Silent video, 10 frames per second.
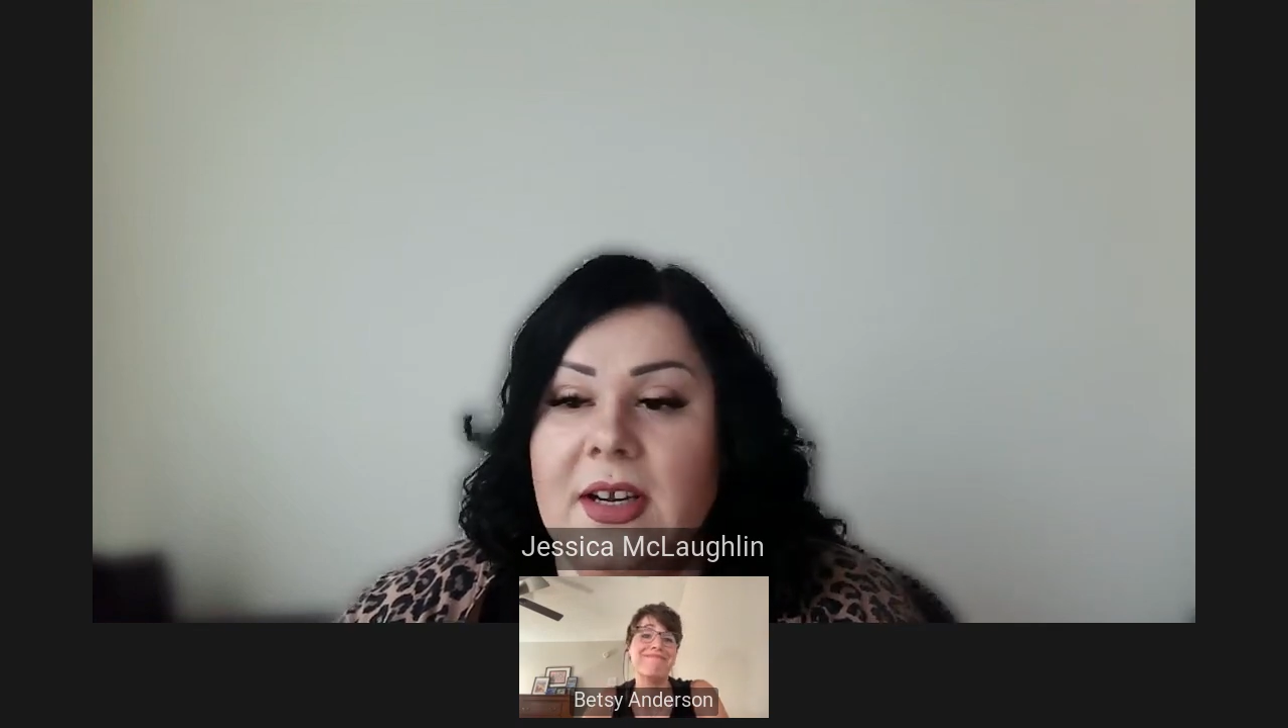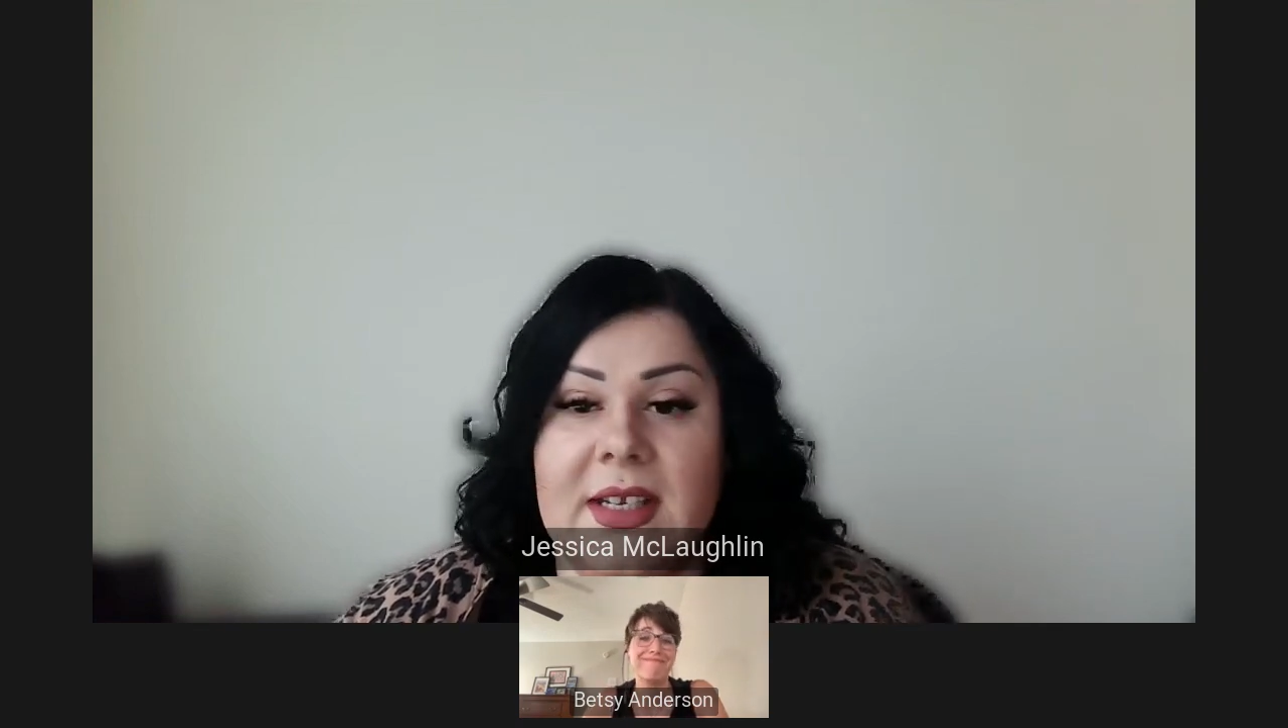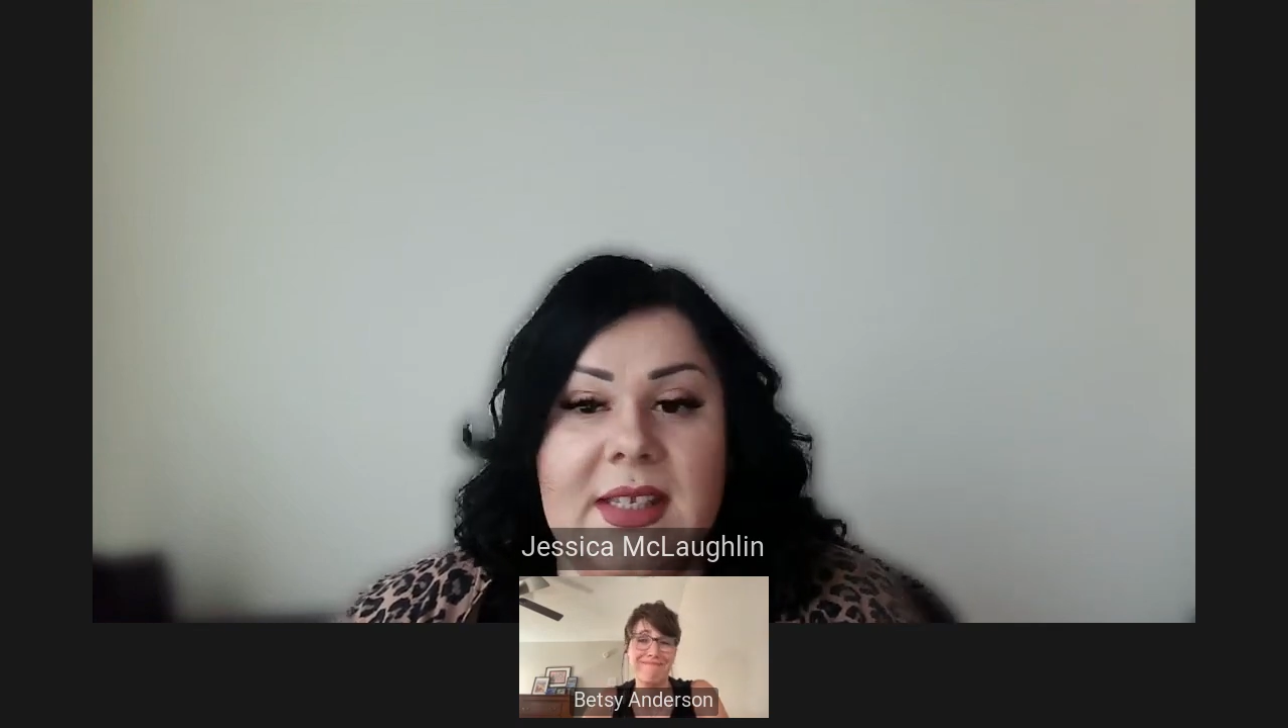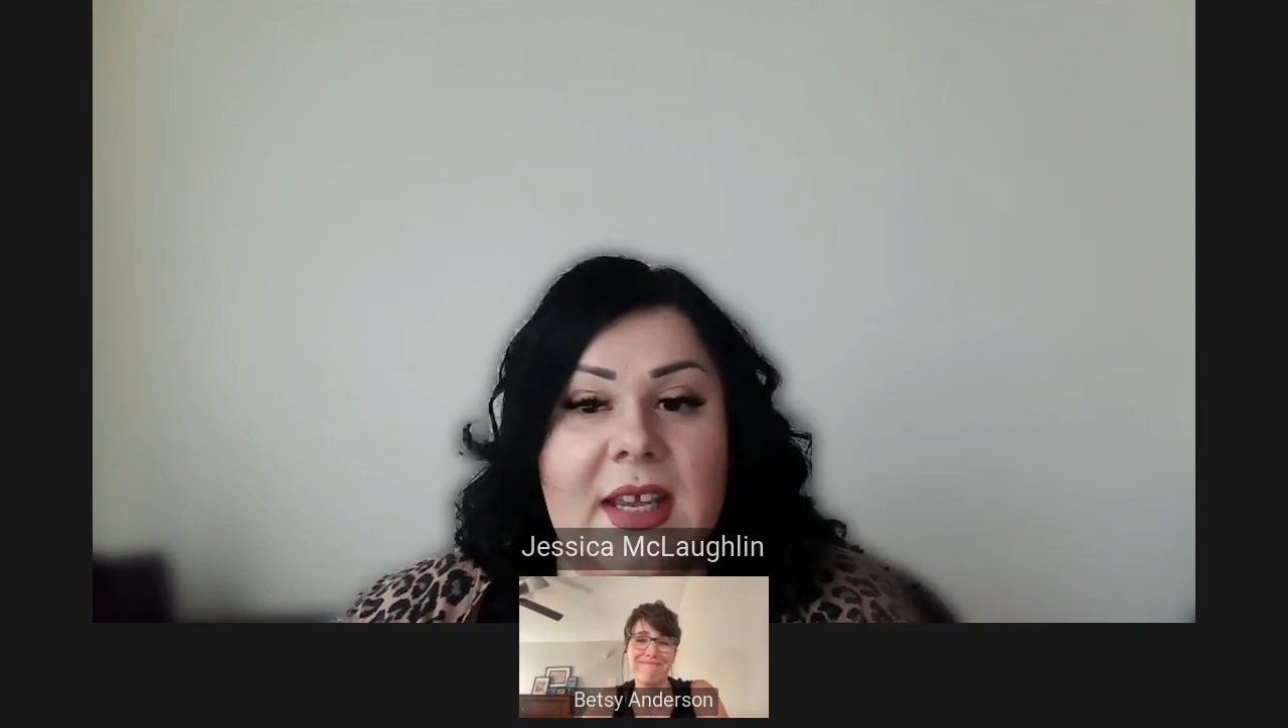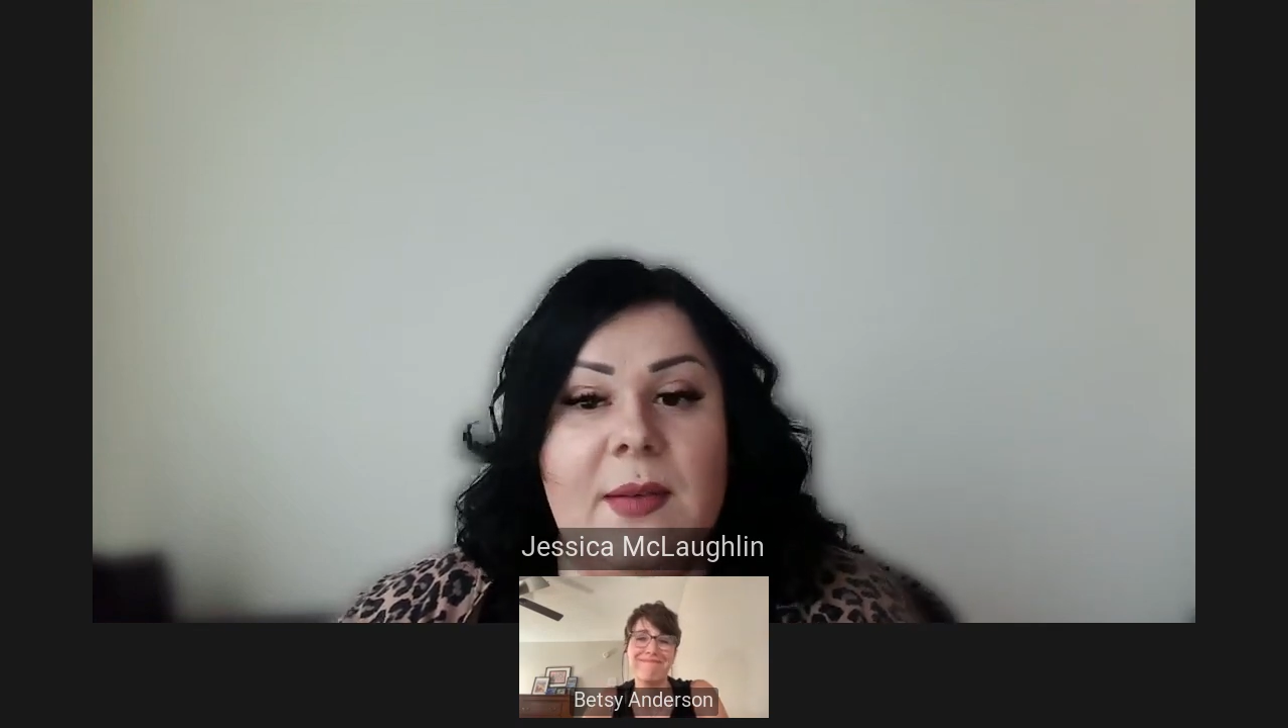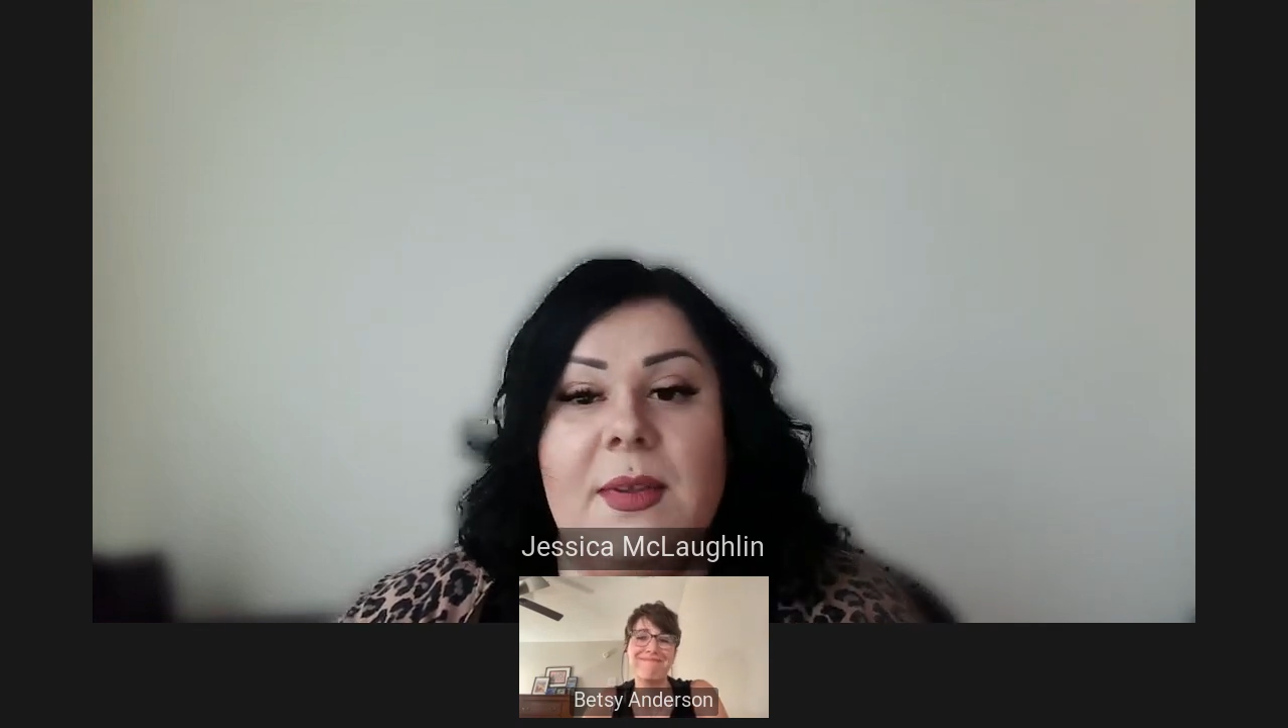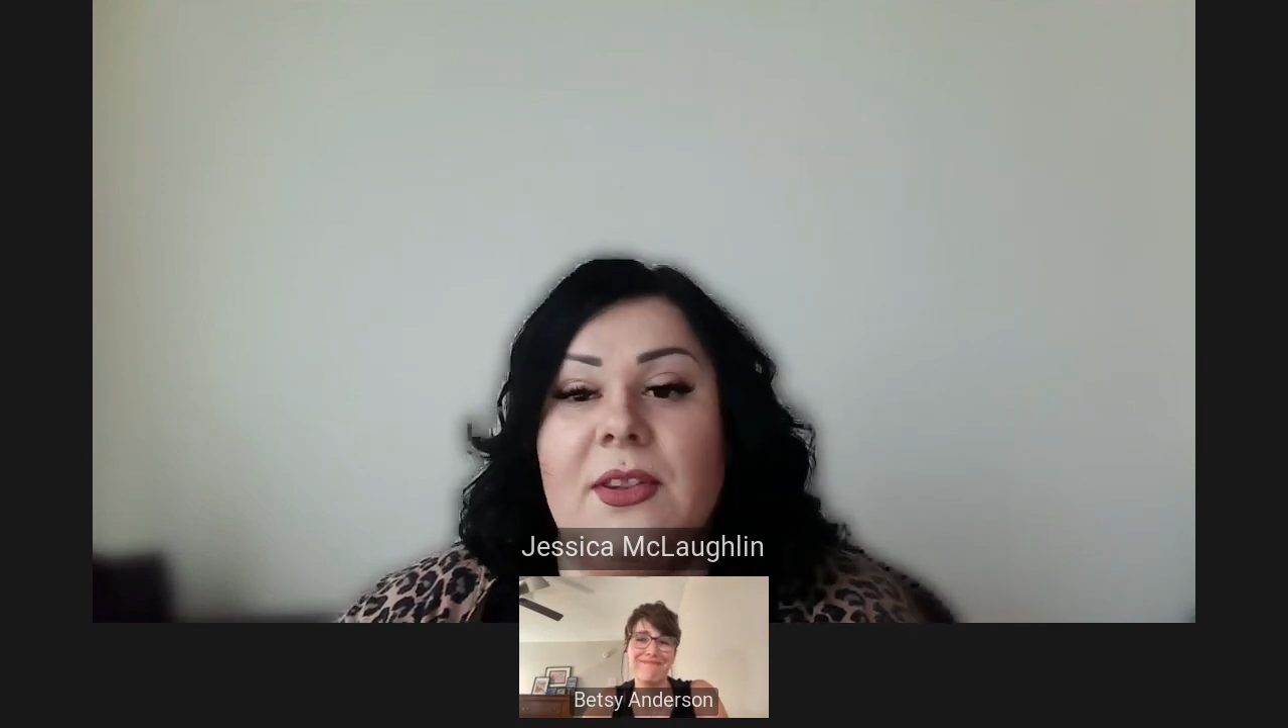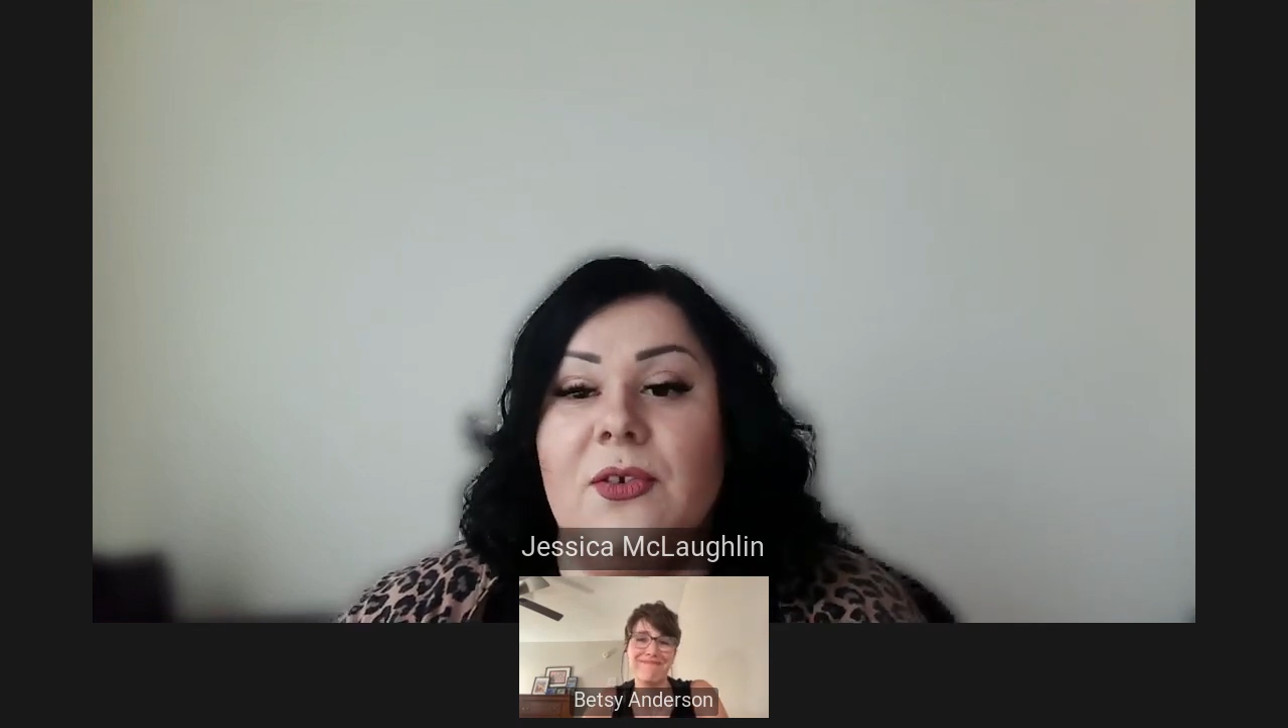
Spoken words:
excitement